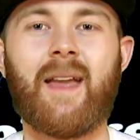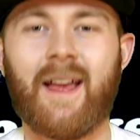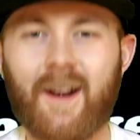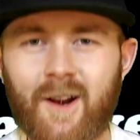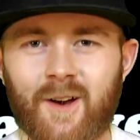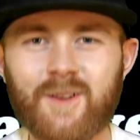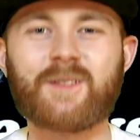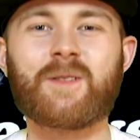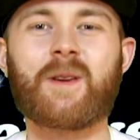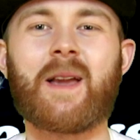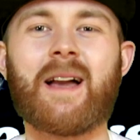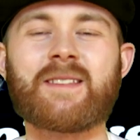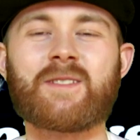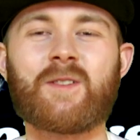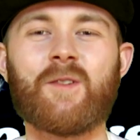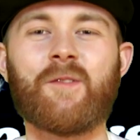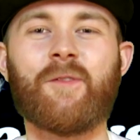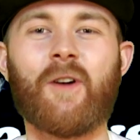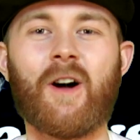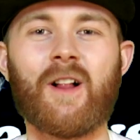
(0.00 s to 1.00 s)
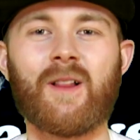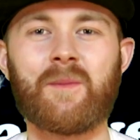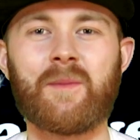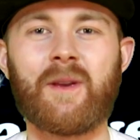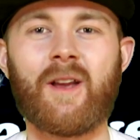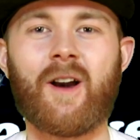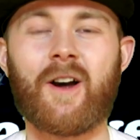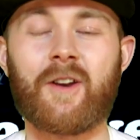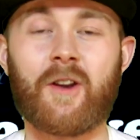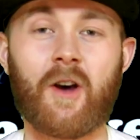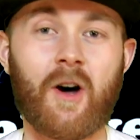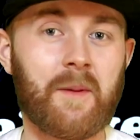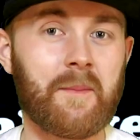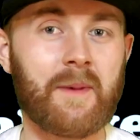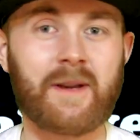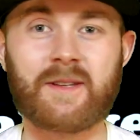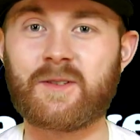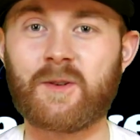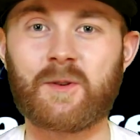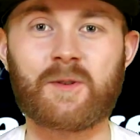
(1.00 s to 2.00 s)
And also, guys, go follow me on all
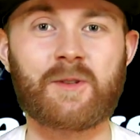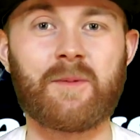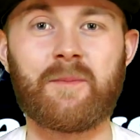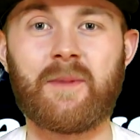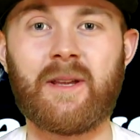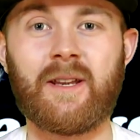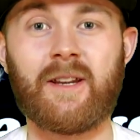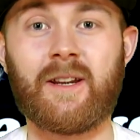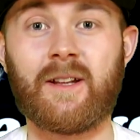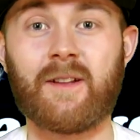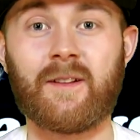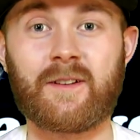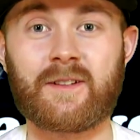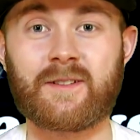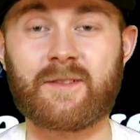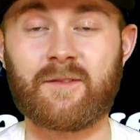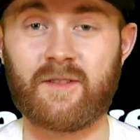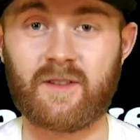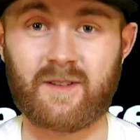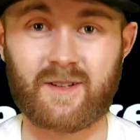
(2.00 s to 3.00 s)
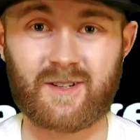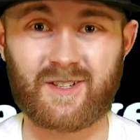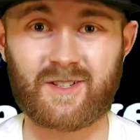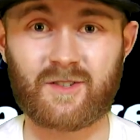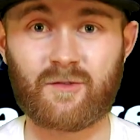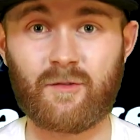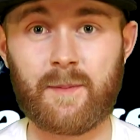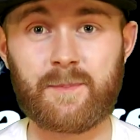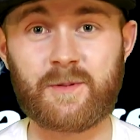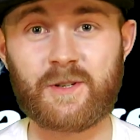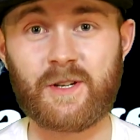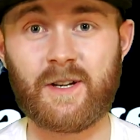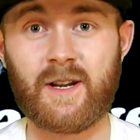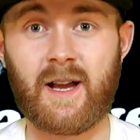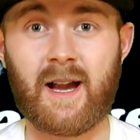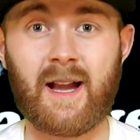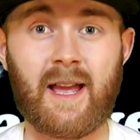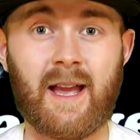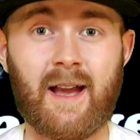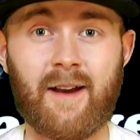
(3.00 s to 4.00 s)
my social media. Links are in the description.
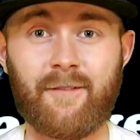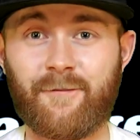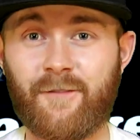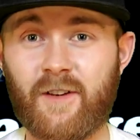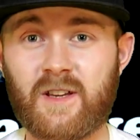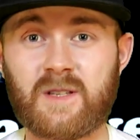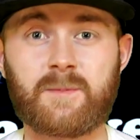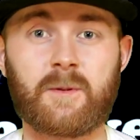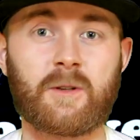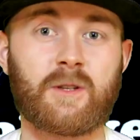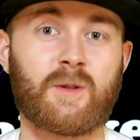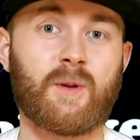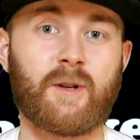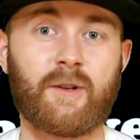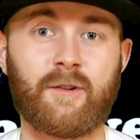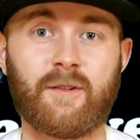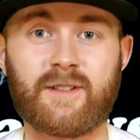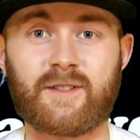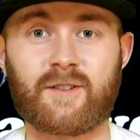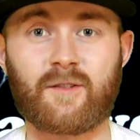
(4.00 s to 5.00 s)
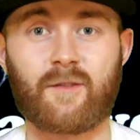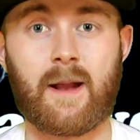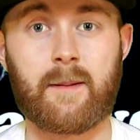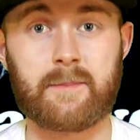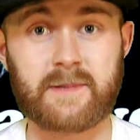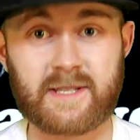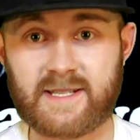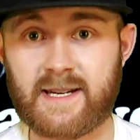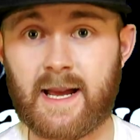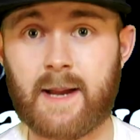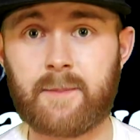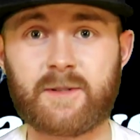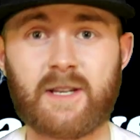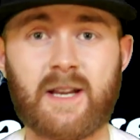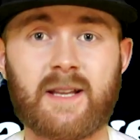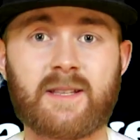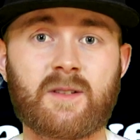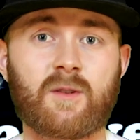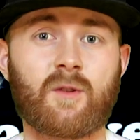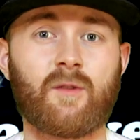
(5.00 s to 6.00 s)
I have Facebook, Twitter, Instagram, and
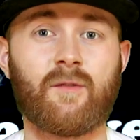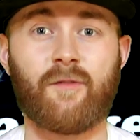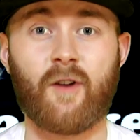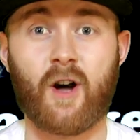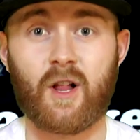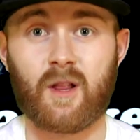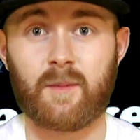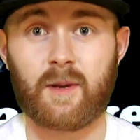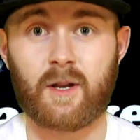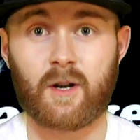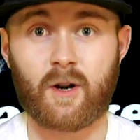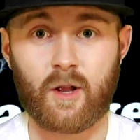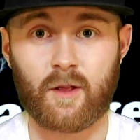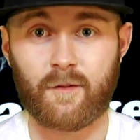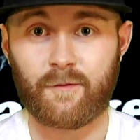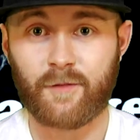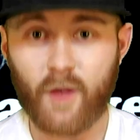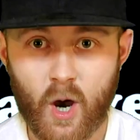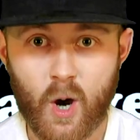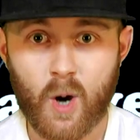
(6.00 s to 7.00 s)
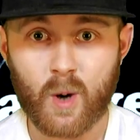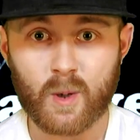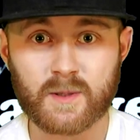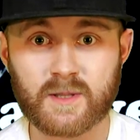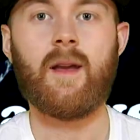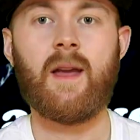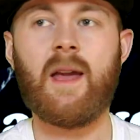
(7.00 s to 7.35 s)
Snapchat. So go follow me on all of those.